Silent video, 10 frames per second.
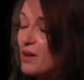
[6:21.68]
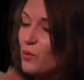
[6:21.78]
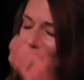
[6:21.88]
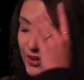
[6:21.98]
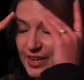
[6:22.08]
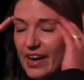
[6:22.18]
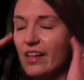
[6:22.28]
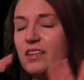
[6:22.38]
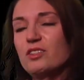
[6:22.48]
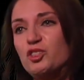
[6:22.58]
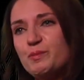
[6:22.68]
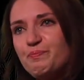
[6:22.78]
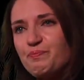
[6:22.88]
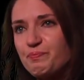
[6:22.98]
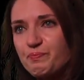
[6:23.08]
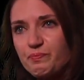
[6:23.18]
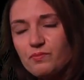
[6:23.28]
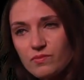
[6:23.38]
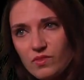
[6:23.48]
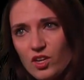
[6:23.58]
when you're in college,
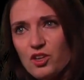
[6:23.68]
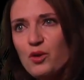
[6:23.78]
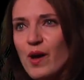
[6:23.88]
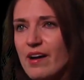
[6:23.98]
you